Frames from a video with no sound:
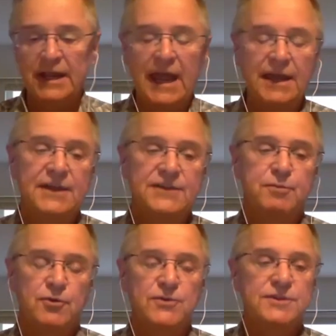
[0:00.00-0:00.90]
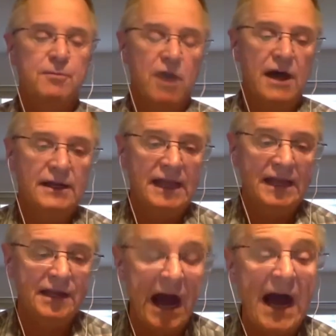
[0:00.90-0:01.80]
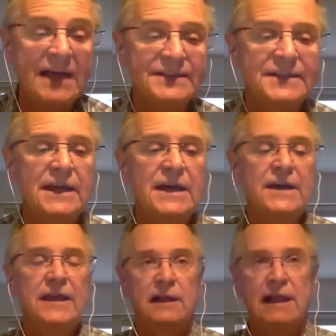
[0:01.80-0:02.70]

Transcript: Zinc 8 has produced a product at a cost that